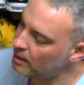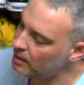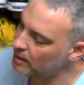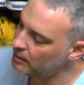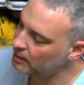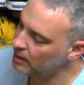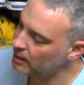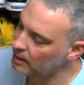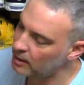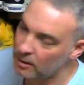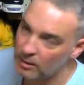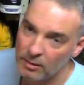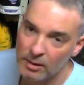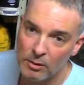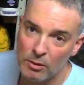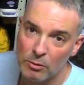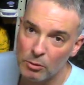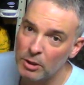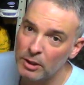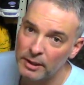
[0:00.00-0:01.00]
they
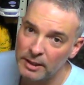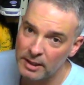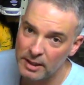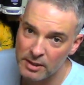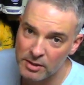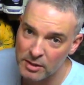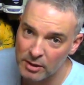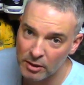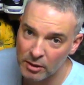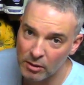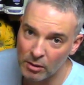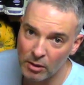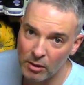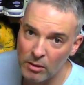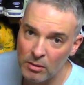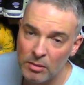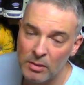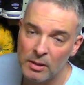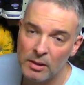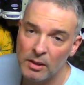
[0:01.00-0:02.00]
really easy to
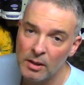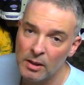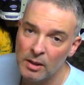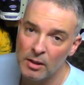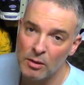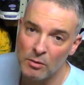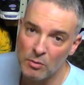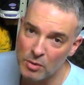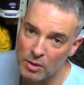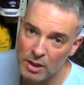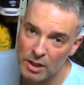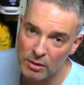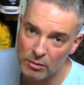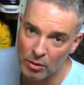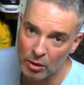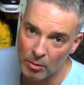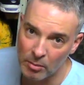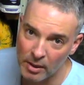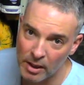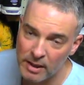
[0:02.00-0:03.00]
grow, really
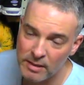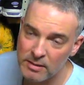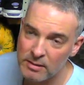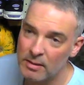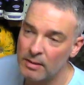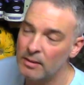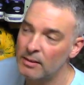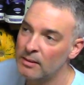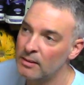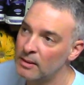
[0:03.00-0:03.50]
robust,